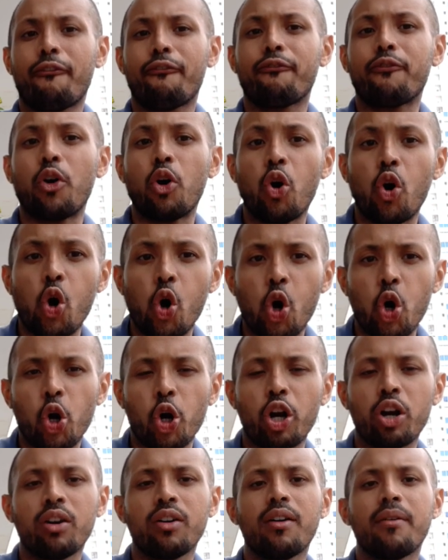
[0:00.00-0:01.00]

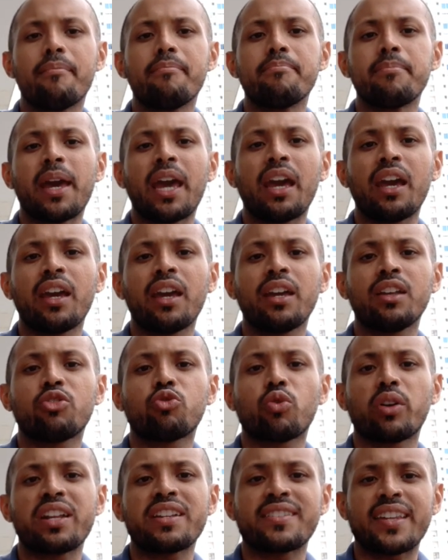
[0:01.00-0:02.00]
for May
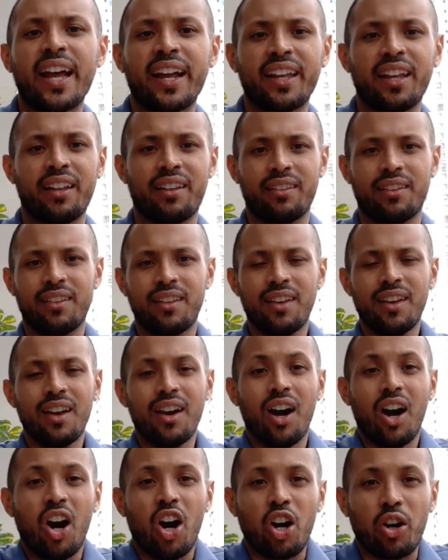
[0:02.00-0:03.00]

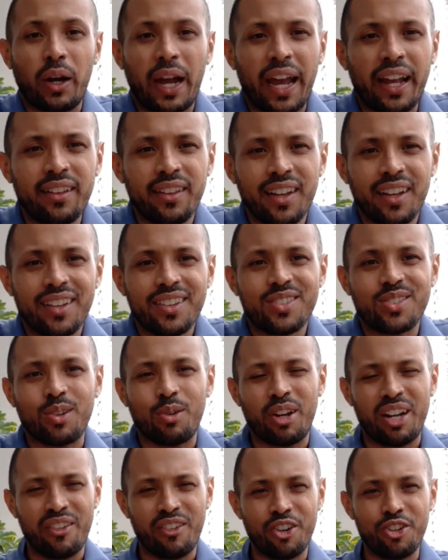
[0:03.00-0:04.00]
22nd. All right. So whenever